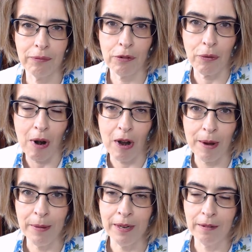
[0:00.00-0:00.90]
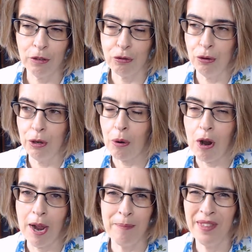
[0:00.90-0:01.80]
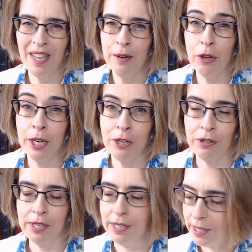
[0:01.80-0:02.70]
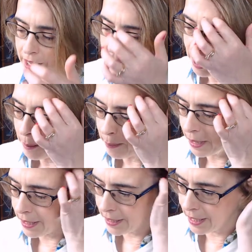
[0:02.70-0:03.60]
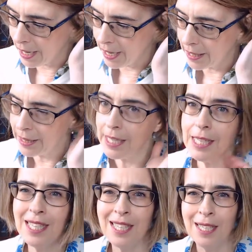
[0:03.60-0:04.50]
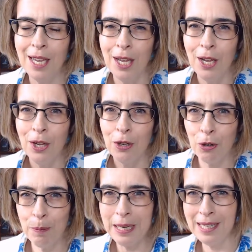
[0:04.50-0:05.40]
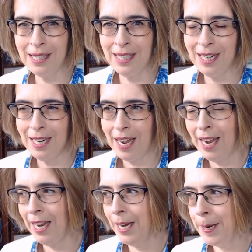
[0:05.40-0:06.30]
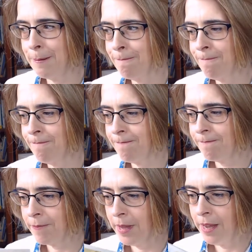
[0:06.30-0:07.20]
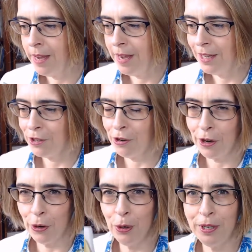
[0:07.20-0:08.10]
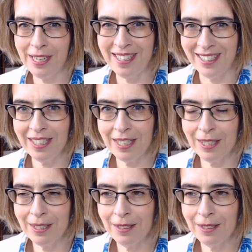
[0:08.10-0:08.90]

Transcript: crime and true crime. Not interested. But uh, this could be considered a, it's not a whodunit,